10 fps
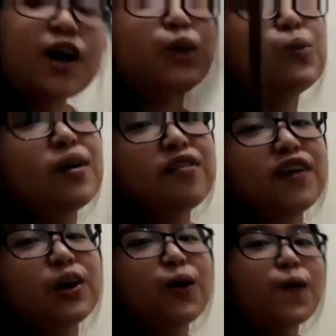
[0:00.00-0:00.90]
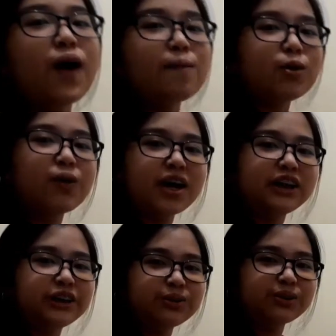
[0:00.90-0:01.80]
To my fellow MOH
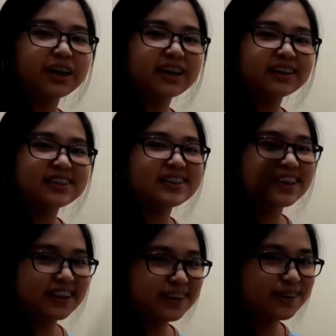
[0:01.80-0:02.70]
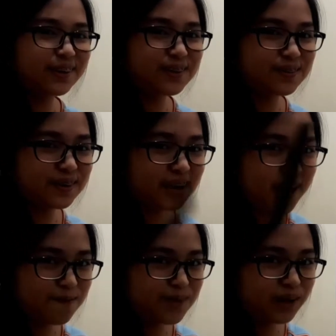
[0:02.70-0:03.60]
students, you know the
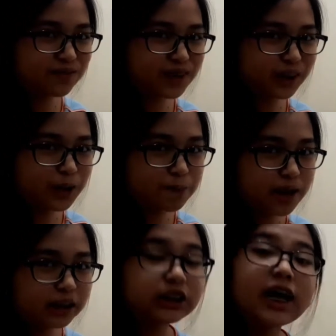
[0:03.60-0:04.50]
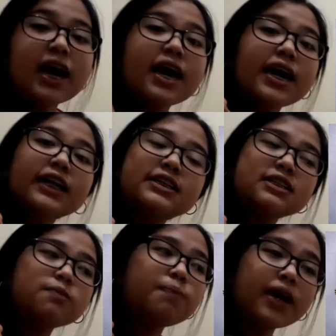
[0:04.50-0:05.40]
Epic of Gilgamesh.
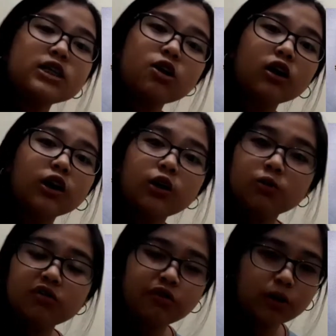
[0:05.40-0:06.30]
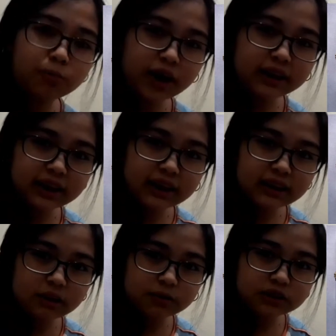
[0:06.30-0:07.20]
It's based on a cuneiform writing
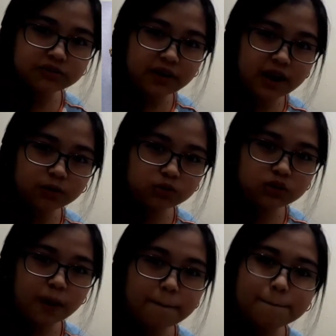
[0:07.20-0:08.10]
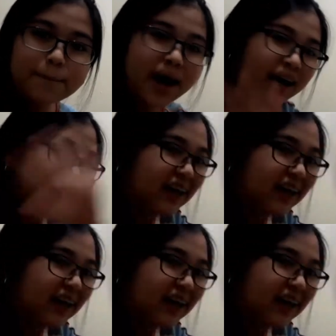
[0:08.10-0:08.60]
that was found back